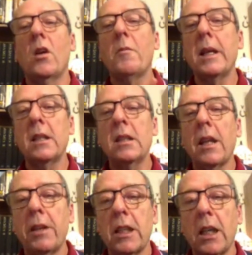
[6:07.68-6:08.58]
So I've
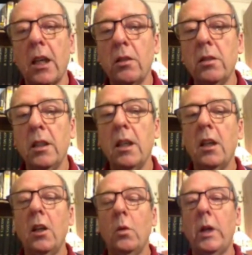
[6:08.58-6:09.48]
made another
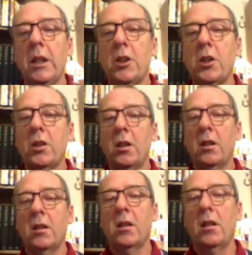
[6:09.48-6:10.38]
video
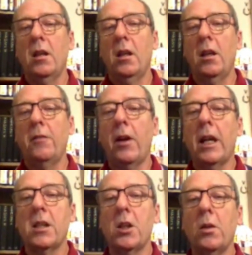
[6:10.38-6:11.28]
which
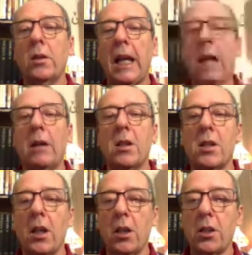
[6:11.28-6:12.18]
advises you on
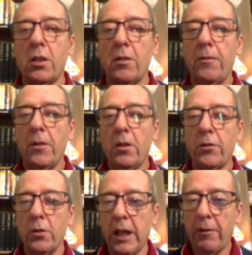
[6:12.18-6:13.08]
how to search
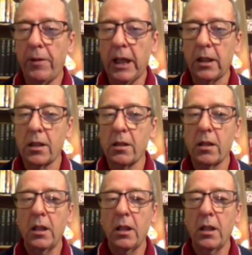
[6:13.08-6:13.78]
through Netflix